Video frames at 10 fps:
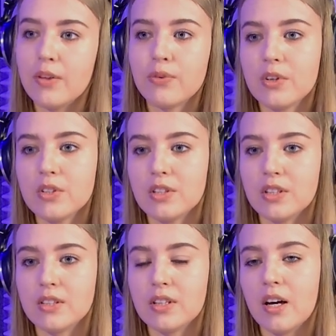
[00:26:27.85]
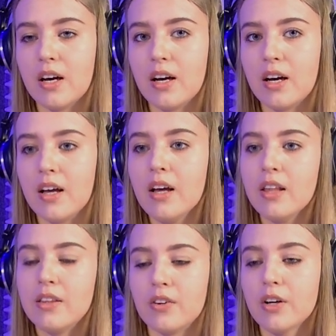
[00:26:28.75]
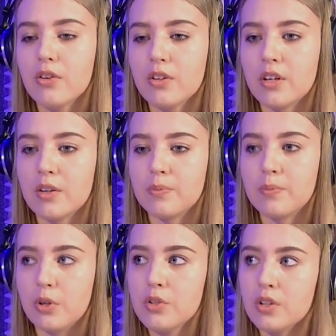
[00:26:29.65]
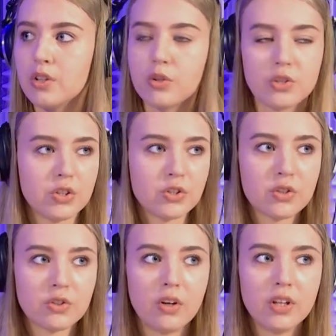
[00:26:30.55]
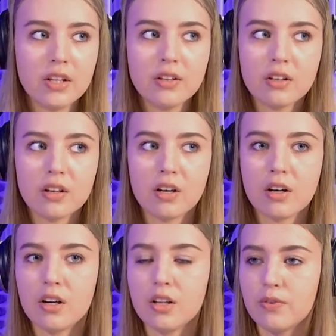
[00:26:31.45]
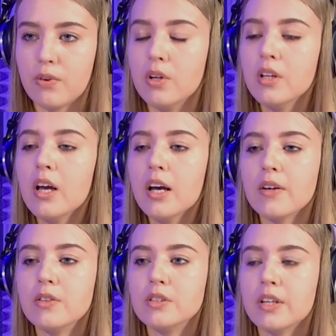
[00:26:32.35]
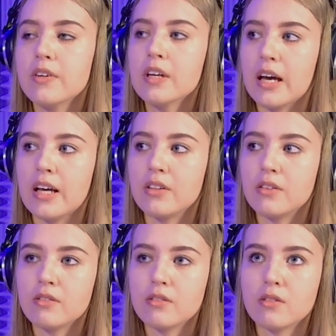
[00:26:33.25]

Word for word: And for instance, the regular person who is just scrolling the phone, he'll never get,